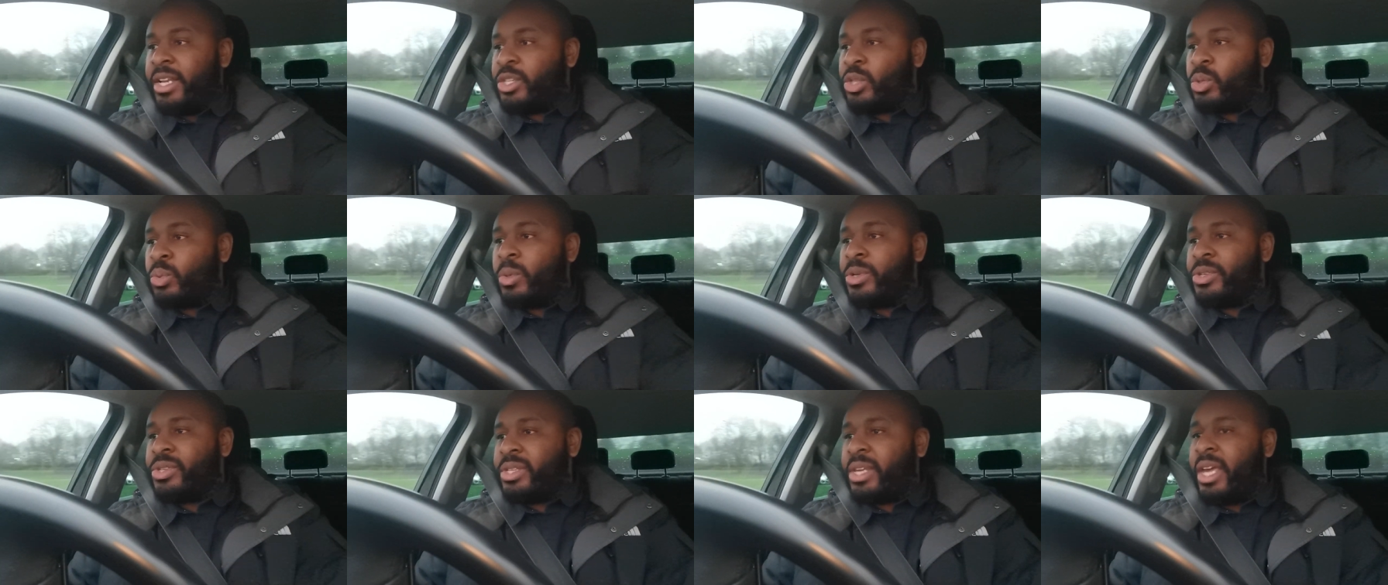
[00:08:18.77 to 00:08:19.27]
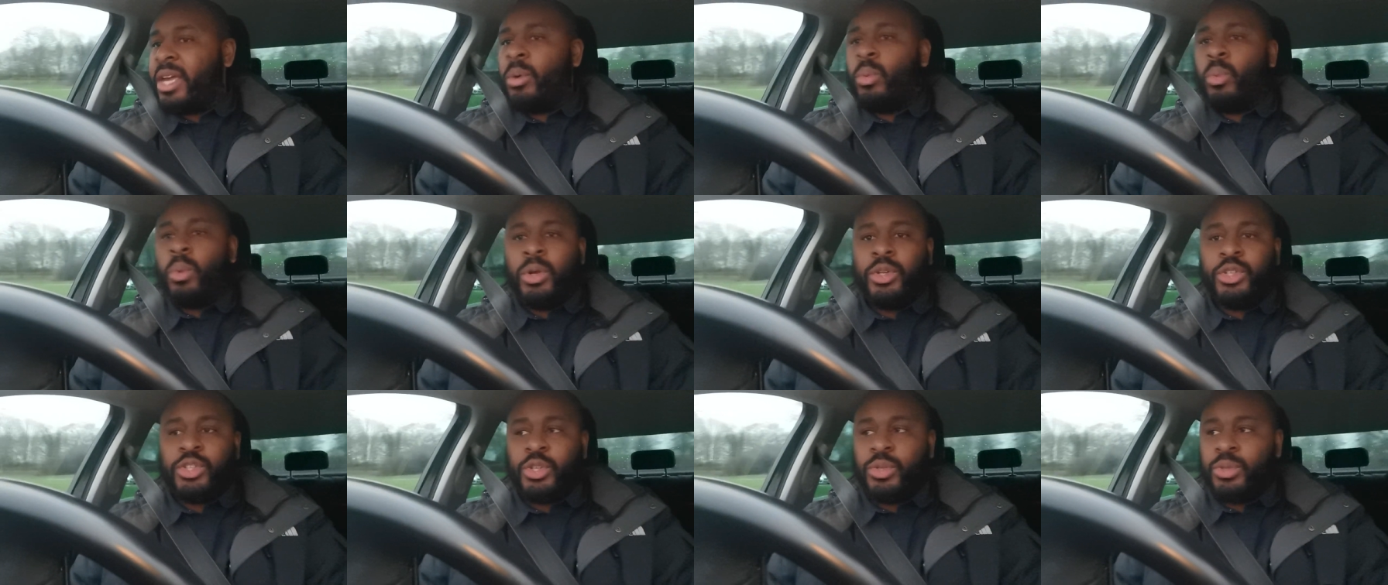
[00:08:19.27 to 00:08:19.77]
This is what
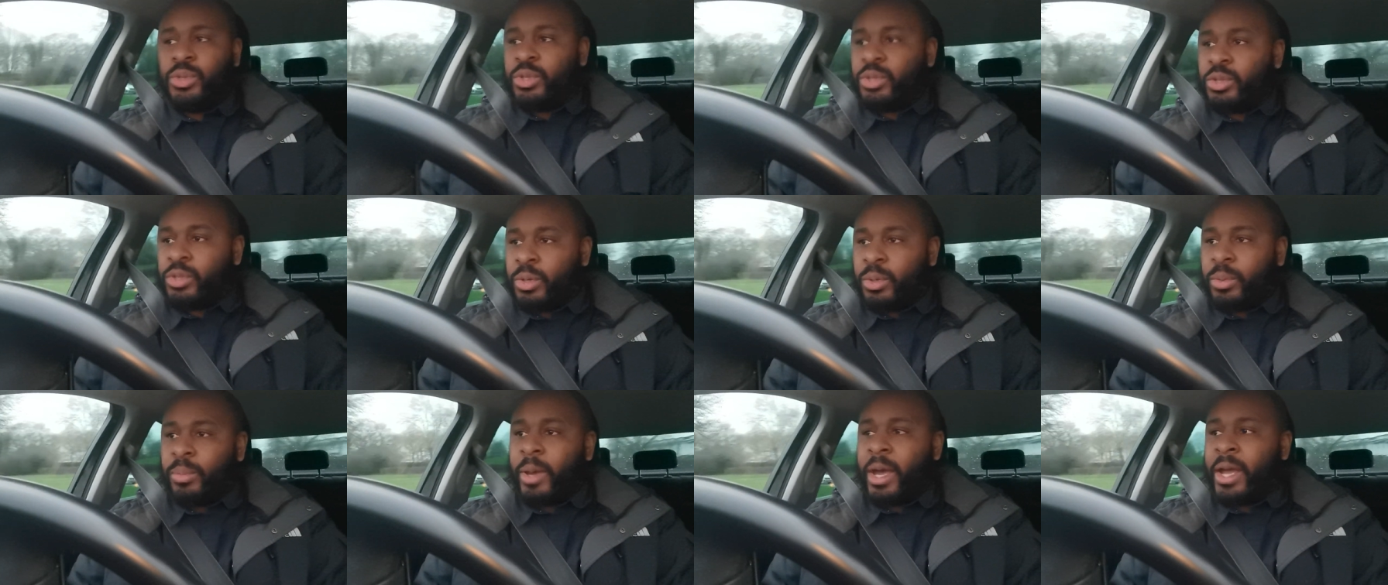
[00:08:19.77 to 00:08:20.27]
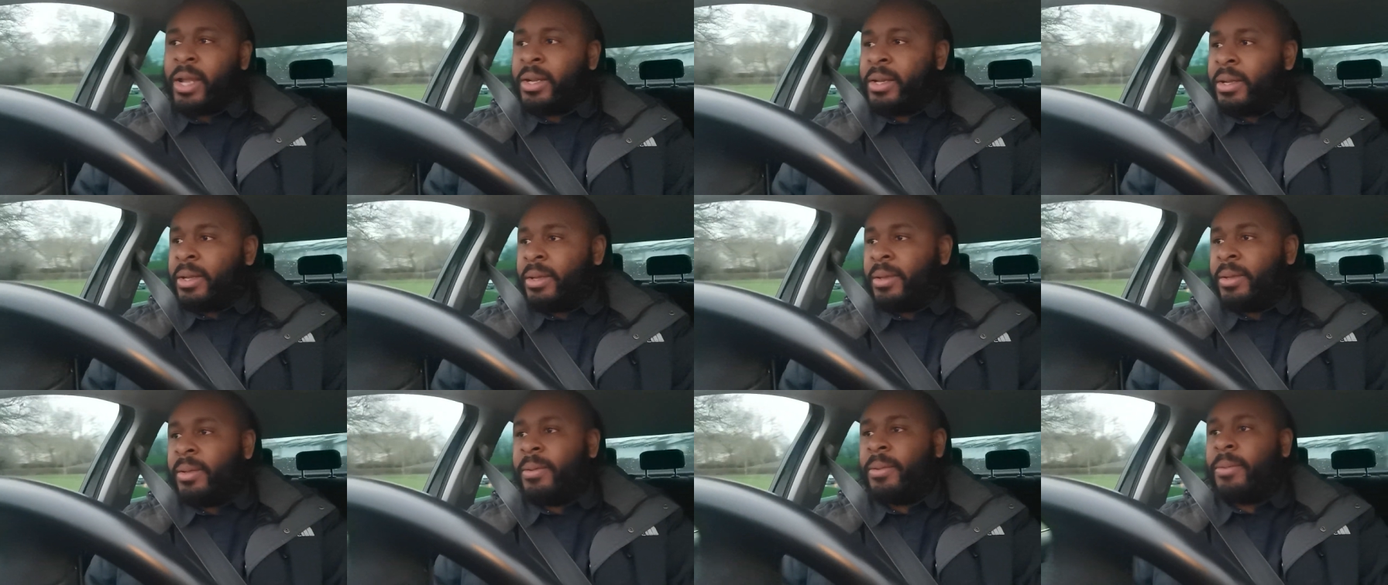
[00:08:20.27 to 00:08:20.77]
Satan wants you to do,
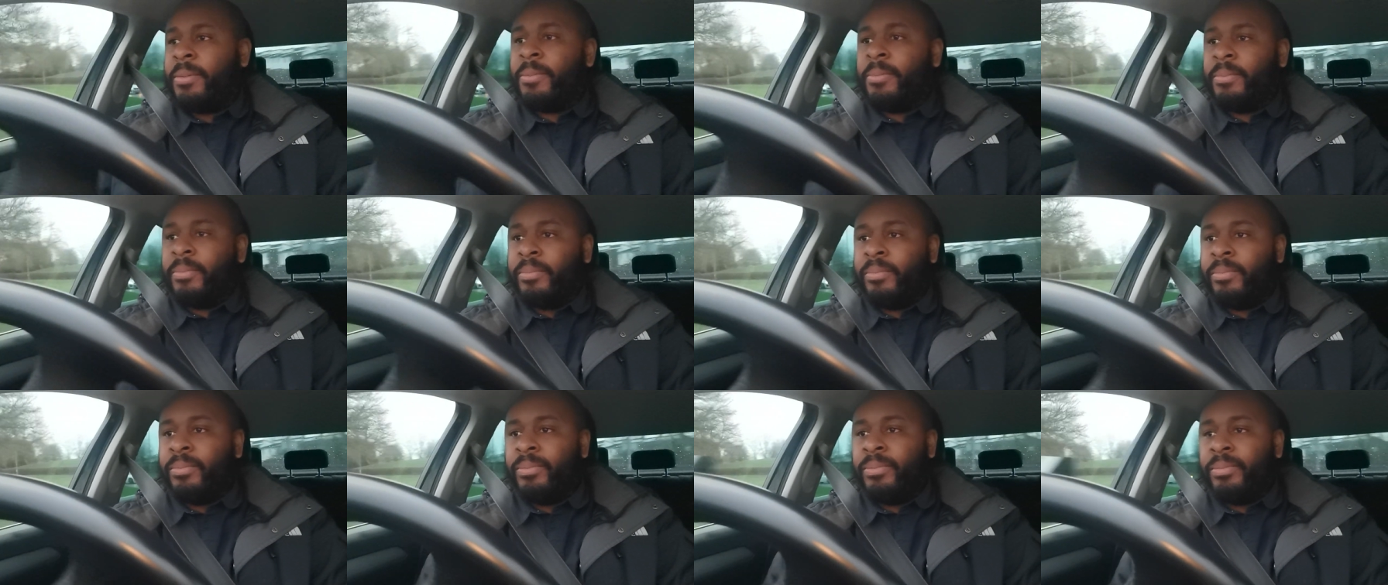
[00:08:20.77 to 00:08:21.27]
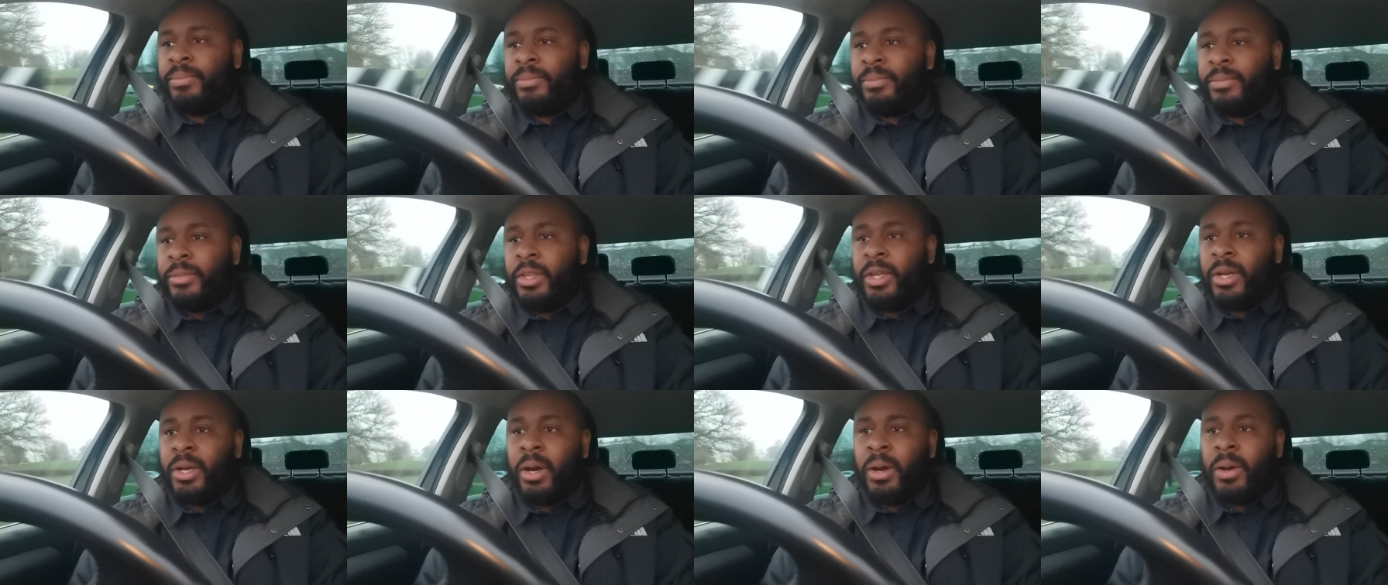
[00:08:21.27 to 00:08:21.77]

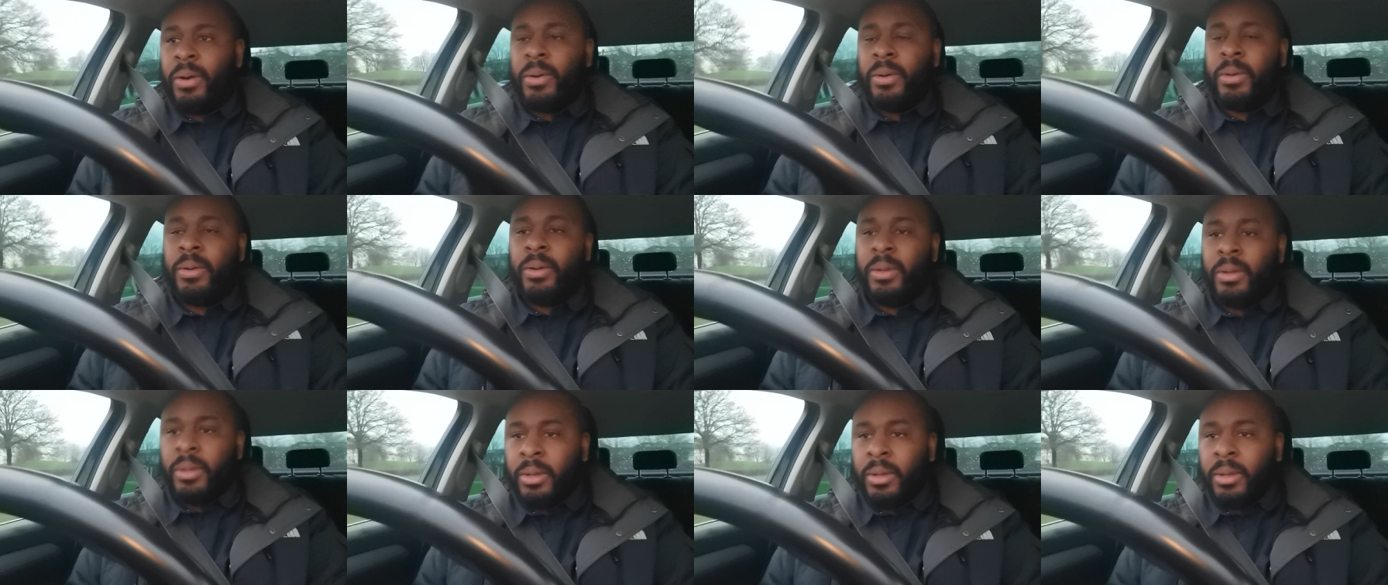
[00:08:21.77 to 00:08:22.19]
man. You know?